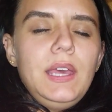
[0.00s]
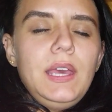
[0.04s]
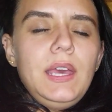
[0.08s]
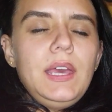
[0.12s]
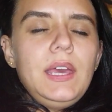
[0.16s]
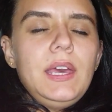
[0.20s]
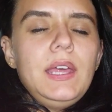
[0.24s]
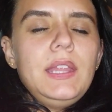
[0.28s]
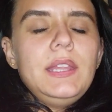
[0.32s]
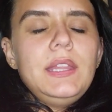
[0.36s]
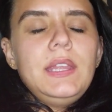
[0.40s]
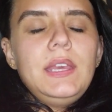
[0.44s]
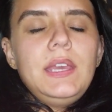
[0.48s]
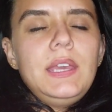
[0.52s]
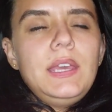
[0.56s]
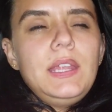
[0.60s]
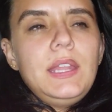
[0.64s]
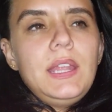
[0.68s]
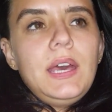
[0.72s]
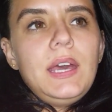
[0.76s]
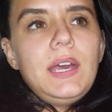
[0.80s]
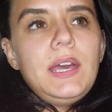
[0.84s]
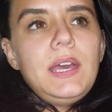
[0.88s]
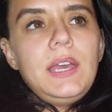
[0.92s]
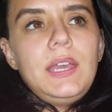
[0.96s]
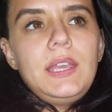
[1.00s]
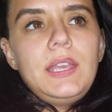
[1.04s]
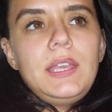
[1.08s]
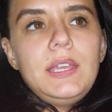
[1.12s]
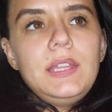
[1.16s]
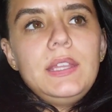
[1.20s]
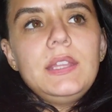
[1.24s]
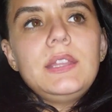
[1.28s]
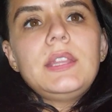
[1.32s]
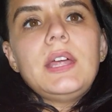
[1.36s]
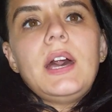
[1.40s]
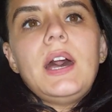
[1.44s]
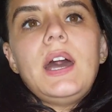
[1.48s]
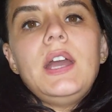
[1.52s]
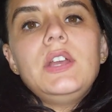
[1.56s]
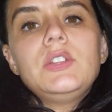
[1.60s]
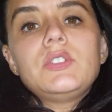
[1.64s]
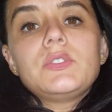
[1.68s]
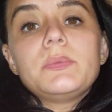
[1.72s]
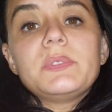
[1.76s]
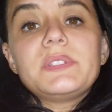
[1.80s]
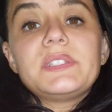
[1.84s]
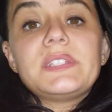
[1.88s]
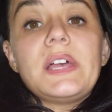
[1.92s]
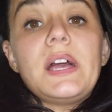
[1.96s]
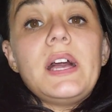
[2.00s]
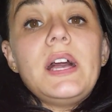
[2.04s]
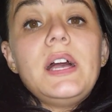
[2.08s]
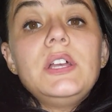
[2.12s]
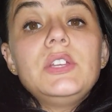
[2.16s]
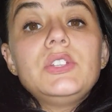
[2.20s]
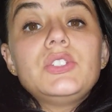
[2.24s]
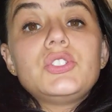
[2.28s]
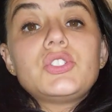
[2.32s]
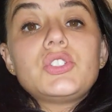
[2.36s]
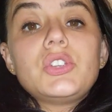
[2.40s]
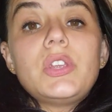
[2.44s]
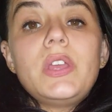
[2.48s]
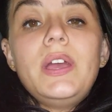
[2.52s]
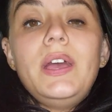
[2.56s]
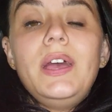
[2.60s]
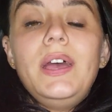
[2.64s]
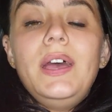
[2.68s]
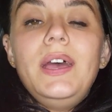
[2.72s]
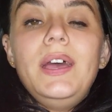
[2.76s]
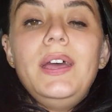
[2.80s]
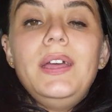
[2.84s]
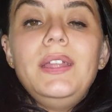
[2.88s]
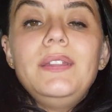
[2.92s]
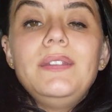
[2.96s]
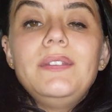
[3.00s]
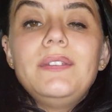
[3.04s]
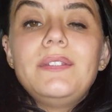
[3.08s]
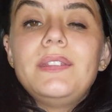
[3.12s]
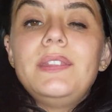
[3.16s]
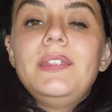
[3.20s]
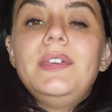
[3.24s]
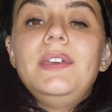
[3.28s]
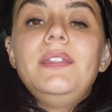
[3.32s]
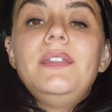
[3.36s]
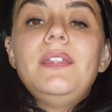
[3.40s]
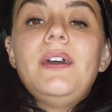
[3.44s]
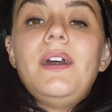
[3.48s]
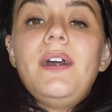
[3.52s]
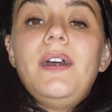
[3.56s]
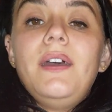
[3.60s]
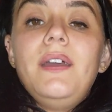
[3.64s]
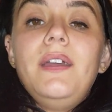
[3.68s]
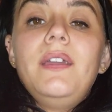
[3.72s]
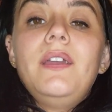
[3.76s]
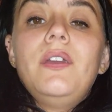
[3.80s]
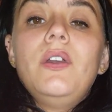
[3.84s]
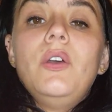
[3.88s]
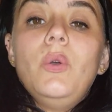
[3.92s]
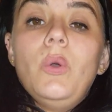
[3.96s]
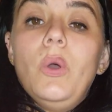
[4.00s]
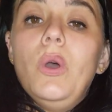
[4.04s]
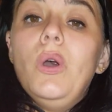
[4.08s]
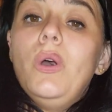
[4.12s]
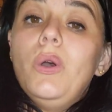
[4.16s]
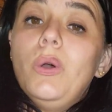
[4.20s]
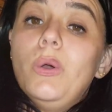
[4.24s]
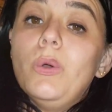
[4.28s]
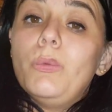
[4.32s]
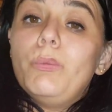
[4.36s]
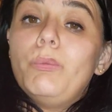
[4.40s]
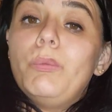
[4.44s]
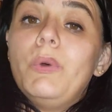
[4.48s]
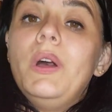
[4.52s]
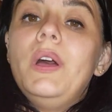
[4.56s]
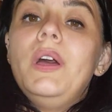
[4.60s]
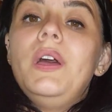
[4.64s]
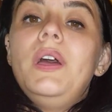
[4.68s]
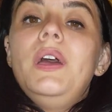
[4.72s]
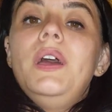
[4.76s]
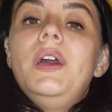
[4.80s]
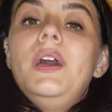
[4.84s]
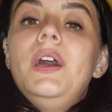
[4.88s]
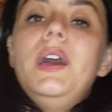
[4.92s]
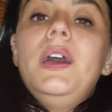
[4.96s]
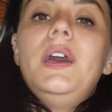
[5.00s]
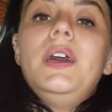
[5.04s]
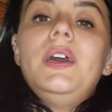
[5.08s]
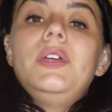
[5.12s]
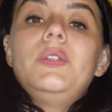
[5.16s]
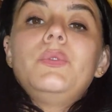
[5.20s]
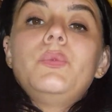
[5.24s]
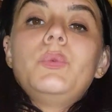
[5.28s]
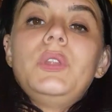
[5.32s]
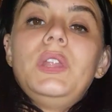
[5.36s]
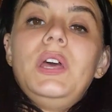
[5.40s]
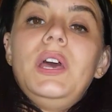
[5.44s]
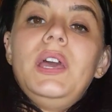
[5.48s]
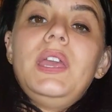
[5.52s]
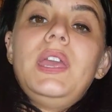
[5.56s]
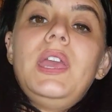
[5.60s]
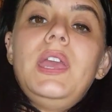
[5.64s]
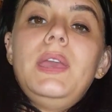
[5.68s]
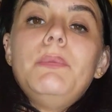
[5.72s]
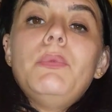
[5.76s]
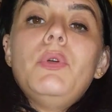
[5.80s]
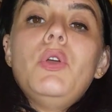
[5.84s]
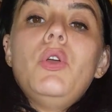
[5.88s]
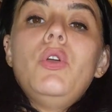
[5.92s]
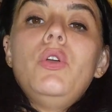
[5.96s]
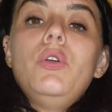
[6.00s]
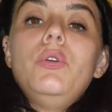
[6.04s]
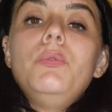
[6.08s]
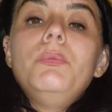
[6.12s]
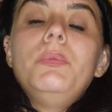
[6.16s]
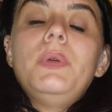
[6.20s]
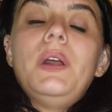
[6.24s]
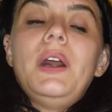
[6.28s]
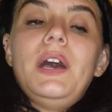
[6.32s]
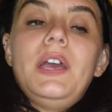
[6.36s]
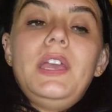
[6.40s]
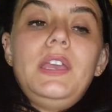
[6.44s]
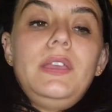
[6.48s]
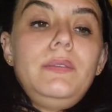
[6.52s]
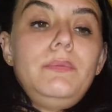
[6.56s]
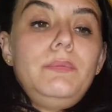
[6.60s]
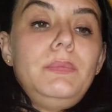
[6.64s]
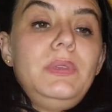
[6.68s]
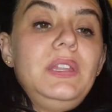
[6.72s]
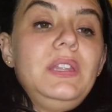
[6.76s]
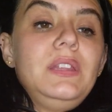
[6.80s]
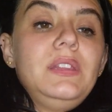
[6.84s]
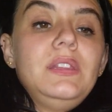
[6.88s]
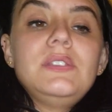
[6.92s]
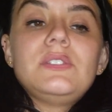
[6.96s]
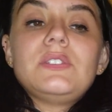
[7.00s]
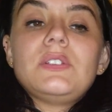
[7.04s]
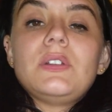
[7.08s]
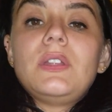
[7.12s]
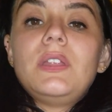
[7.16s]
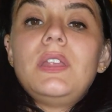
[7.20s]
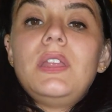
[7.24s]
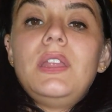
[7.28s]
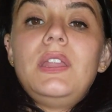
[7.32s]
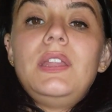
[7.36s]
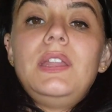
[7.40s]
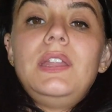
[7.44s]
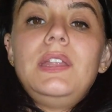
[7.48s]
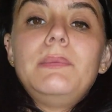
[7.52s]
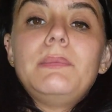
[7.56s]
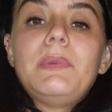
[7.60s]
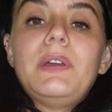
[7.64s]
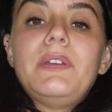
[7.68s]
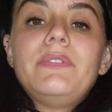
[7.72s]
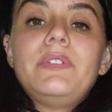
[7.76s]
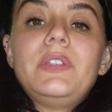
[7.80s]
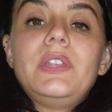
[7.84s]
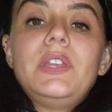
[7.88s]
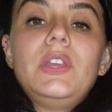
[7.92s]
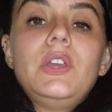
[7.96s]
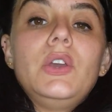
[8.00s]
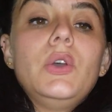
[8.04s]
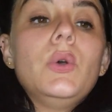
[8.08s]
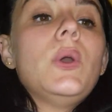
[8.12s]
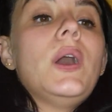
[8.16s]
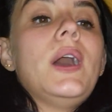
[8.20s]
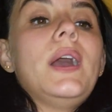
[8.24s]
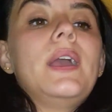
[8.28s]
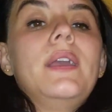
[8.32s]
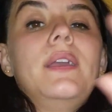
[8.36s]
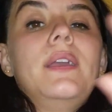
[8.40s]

And then I get in the hydro massage, and then I go home. And when I came home, I immediately started editing my video. I